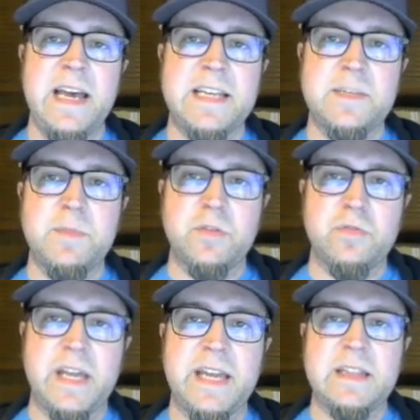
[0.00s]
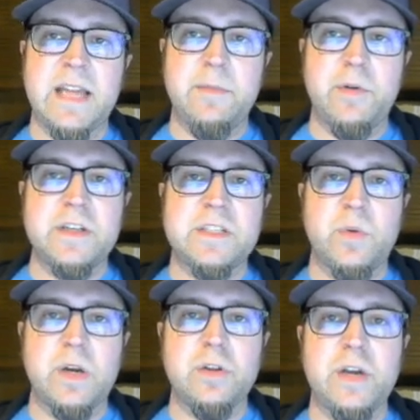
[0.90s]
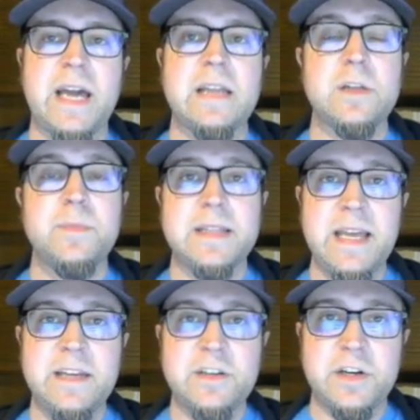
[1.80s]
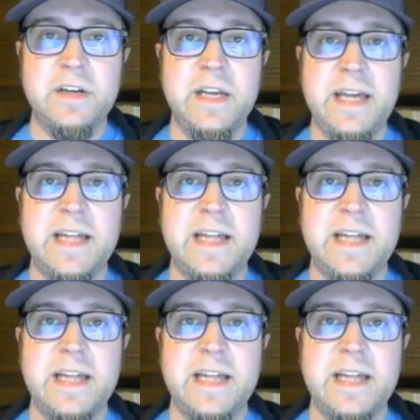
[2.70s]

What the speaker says: and some of the related libraries that we're going to look at a little bit later,